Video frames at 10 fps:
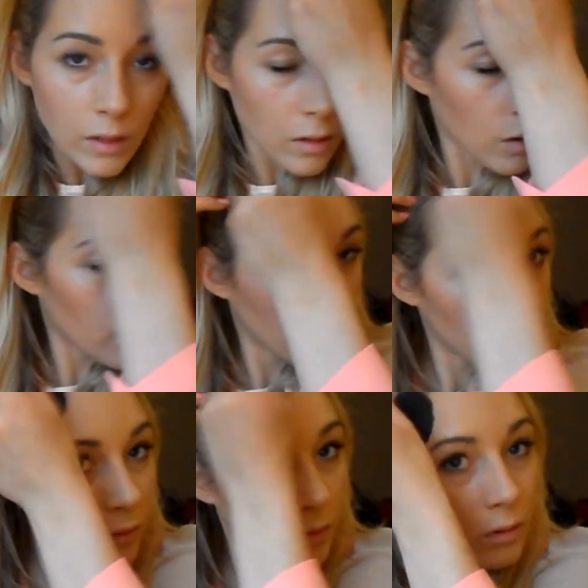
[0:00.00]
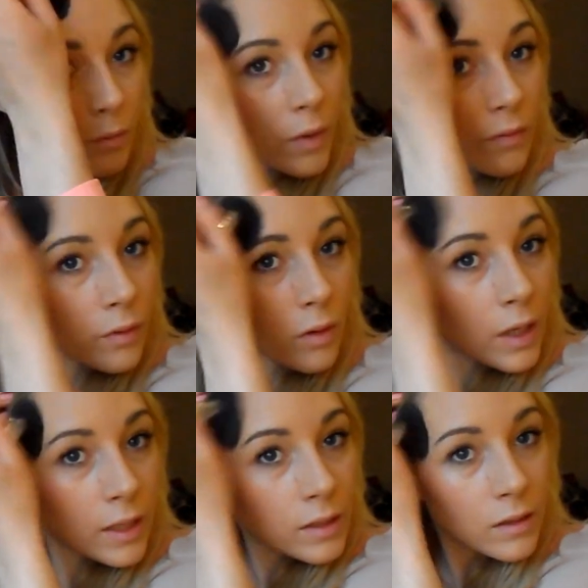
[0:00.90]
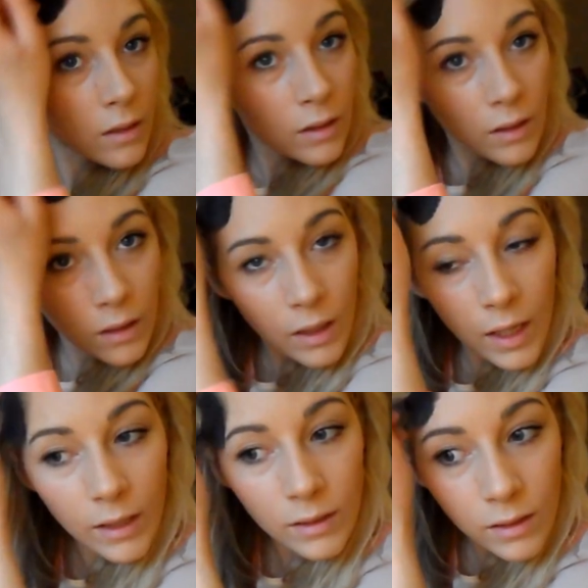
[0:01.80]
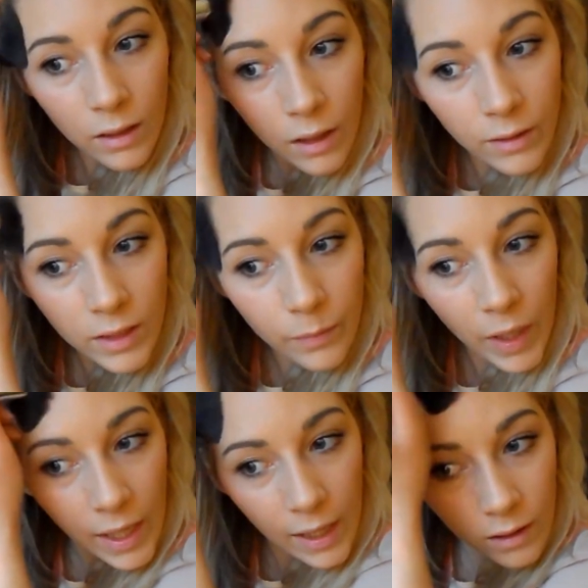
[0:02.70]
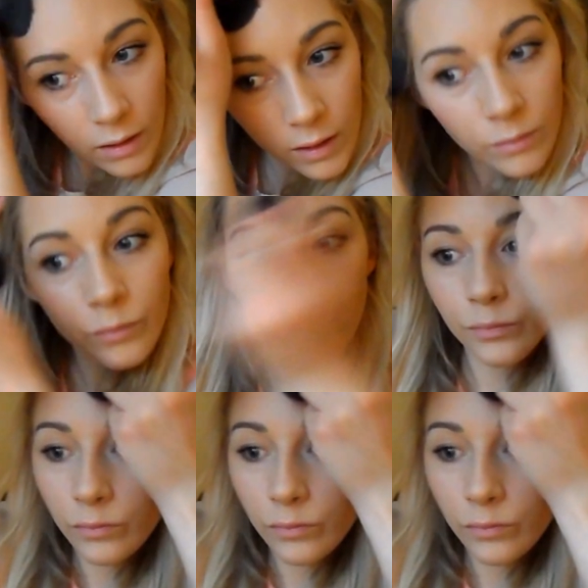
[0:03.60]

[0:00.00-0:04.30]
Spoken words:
the top of my forehead and close to my hairline.